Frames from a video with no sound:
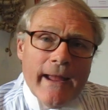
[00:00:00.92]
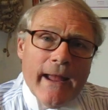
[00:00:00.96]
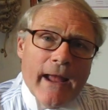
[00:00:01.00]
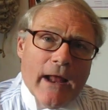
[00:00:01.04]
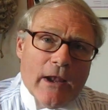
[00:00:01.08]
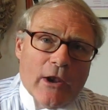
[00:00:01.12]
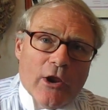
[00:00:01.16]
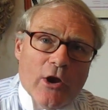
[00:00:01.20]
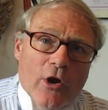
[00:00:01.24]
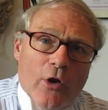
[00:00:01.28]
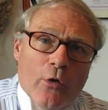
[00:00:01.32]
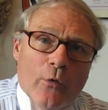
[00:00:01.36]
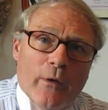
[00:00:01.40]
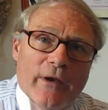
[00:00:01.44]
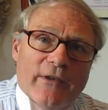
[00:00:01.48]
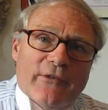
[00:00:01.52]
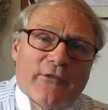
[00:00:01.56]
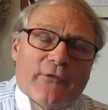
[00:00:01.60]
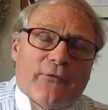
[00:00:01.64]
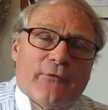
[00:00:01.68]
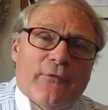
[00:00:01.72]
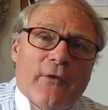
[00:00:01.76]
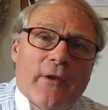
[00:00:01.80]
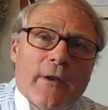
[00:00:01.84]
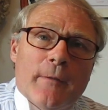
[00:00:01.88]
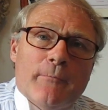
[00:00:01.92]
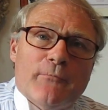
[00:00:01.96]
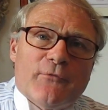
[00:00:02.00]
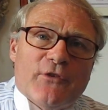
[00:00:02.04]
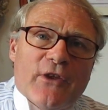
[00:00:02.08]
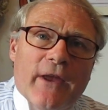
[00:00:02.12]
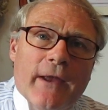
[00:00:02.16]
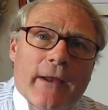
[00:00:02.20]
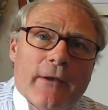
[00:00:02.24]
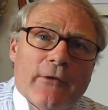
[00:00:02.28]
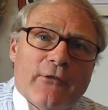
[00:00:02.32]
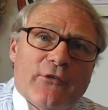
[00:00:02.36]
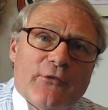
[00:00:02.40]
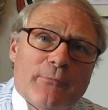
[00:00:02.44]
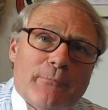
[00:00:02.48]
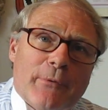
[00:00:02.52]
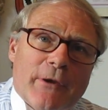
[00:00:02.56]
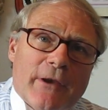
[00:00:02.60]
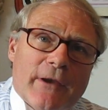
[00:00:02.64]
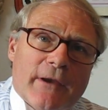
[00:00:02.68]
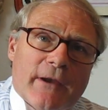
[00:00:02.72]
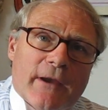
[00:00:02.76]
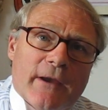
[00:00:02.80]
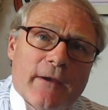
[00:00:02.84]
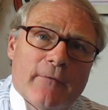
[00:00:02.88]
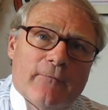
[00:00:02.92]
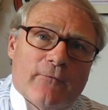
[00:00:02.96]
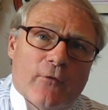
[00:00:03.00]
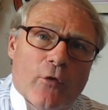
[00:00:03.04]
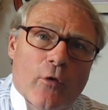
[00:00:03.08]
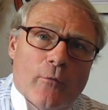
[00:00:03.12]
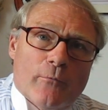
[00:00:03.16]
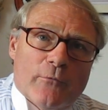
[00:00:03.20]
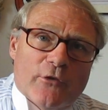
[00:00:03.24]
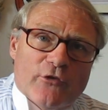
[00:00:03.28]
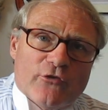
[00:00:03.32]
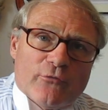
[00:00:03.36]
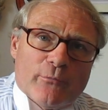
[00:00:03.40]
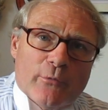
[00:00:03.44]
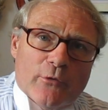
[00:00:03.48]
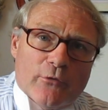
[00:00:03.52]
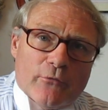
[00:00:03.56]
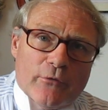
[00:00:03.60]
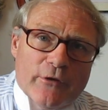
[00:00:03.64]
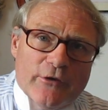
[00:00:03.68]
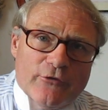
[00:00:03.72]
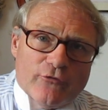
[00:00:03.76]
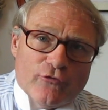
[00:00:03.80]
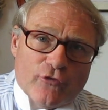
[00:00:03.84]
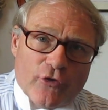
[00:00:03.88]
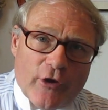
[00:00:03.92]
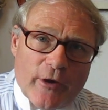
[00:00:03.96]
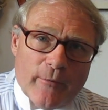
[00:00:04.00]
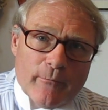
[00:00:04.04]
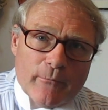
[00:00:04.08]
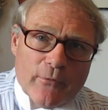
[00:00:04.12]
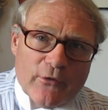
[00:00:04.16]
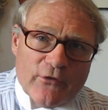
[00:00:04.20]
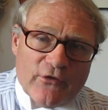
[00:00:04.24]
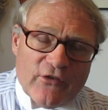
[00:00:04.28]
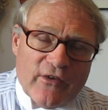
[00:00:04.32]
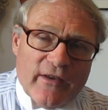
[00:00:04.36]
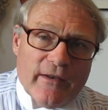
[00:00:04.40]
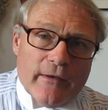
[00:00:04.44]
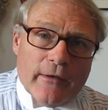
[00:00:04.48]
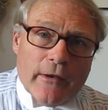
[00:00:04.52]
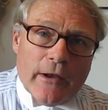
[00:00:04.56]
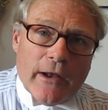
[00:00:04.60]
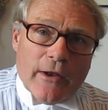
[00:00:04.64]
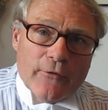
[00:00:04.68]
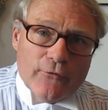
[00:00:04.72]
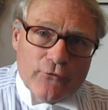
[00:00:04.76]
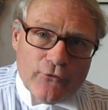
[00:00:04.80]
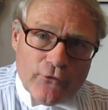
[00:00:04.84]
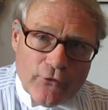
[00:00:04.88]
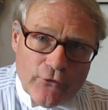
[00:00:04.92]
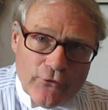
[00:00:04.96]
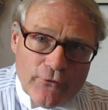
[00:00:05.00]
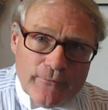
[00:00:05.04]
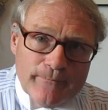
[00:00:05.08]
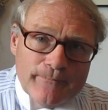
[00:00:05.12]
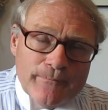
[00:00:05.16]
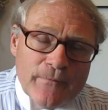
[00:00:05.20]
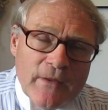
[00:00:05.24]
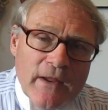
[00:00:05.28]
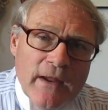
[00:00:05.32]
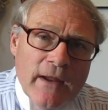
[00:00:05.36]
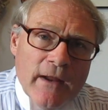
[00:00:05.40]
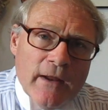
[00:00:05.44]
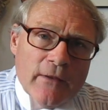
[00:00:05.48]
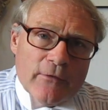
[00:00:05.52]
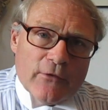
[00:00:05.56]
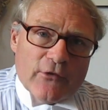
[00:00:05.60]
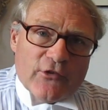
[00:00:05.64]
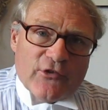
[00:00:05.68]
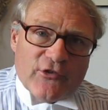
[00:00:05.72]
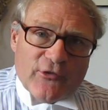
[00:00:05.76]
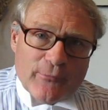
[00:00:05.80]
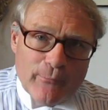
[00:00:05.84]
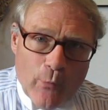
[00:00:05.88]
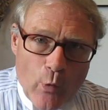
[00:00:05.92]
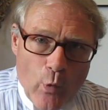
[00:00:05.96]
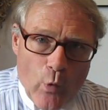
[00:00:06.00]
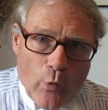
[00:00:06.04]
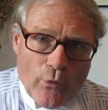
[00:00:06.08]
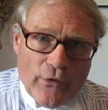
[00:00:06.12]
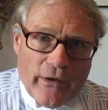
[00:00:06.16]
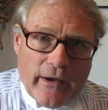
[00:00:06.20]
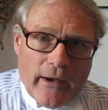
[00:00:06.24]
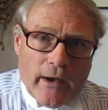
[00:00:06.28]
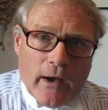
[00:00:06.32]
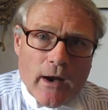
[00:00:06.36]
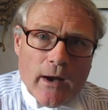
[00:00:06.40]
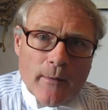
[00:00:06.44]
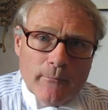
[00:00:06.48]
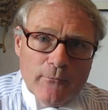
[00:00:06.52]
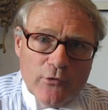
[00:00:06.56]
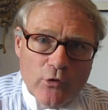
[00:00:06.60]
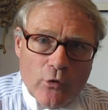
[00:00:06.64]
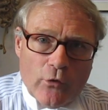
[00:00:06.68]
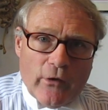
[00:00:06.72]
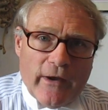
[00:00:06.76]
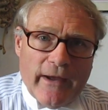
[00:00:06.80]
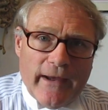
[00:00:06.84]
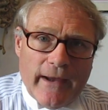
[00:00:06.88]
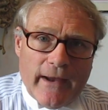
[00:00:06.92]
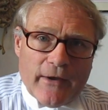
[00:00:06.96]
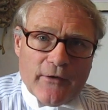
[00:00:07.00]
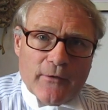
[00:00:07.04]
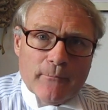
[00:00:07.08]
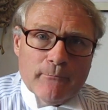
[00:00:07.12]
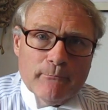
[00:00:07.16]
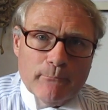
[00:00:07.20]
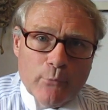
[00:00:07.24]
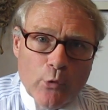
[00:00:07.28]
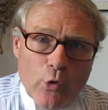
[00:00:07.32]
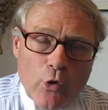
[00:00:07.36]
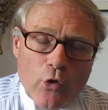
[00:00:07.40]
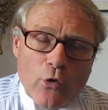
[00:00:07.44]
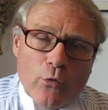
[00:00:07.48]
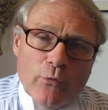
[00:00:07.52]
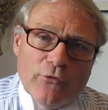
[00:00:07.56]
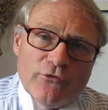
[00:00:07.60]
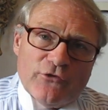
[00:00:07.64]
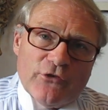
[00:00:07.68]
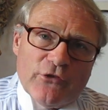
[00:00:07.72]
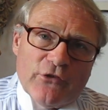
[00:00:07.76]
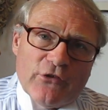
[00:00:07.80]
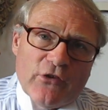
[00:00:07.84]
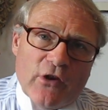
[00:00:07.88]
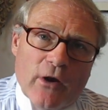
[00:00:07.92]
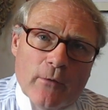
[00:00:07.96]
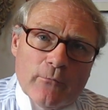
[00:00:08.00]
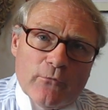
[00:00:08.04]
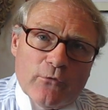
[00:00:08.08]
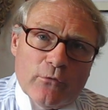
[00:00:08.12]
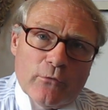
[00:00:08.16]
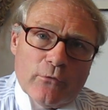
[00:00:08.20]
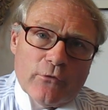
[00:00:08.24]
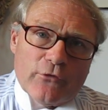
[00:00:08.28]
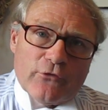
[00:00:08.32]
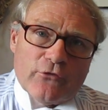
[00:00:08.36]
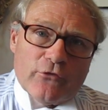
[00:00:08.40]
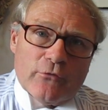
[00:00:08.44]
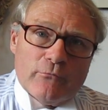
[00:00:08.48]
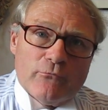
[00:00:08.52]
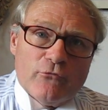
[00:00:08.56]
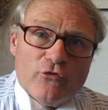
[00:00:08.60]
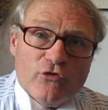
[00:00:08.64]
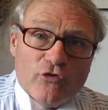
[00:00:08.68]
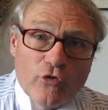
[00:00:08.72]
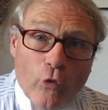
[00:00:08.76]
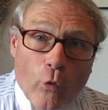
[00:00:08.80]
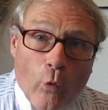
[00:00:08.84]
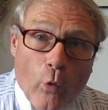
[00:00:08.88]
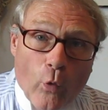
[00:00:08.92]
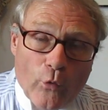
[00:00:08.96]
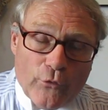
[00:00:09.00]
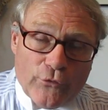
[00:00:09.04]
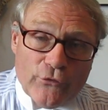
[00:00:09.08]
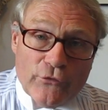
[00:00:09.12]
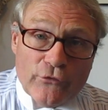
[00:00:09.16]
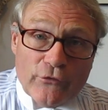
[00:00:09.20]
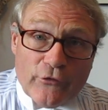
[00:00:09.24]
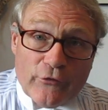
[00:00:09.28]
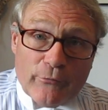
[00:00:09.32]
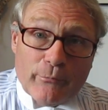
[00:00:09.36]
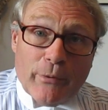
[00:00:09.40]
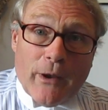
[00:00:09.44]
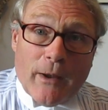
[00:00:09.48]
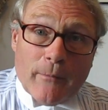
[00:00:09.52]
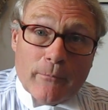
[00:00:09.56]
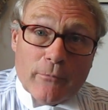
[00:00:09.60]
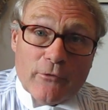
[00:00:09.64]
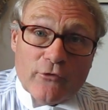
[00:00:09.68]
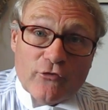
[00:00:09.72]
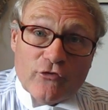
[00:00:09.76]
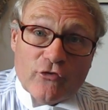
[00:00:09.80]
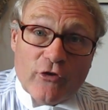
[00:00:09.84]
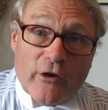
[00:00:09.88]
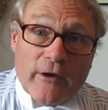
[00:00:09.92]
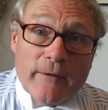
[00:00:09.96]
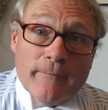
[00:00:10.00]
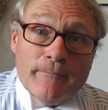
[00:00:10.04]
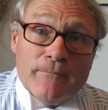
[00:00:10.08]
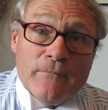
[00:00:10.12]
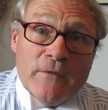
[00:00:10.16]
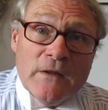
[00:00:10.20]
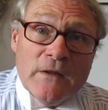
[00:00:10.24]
Hello, it's Phillip Taylor speaking from Richmond Green Chambers in London. This morning I'm looking at a book which has come to us from Jordan's Publishing